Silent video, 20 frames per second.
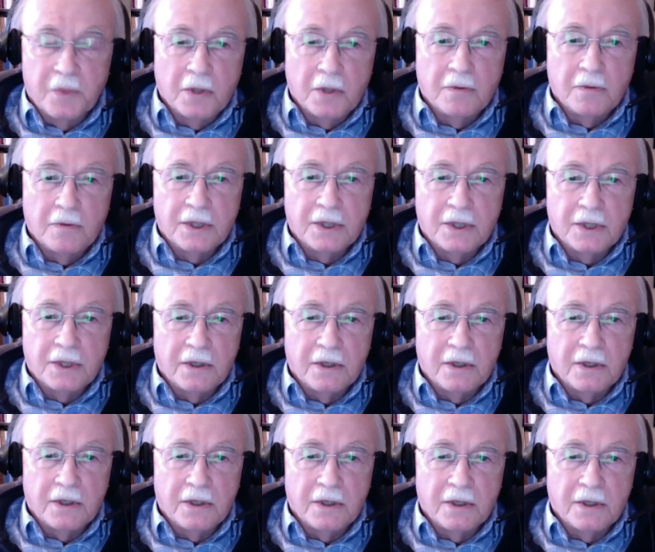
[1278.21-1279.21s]
was called
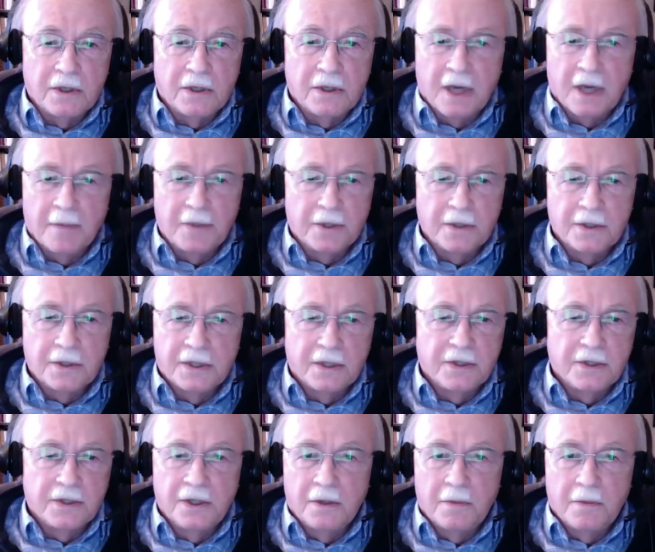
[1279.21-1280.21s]
Four Chapters.
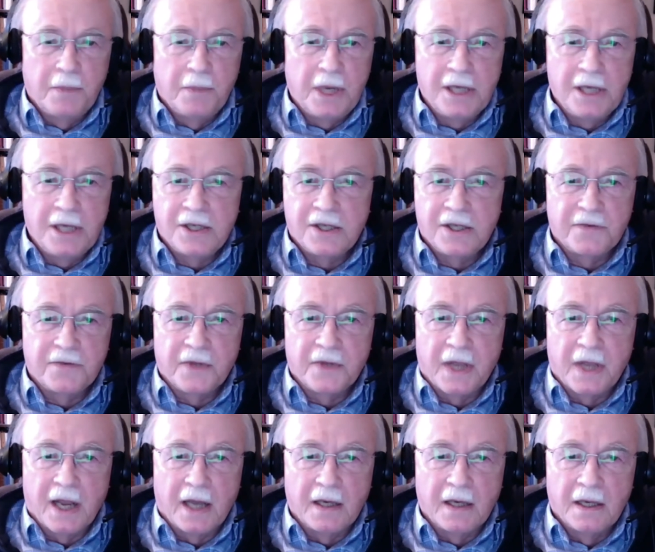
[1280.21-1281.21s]
There's no basis for
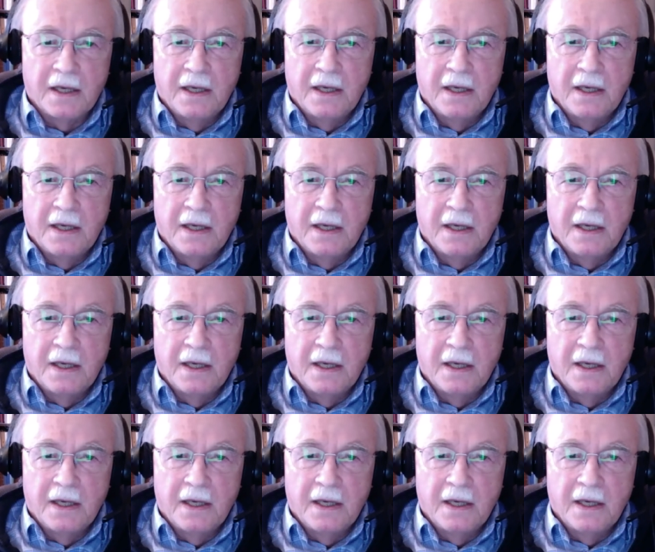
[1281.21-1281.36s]
that.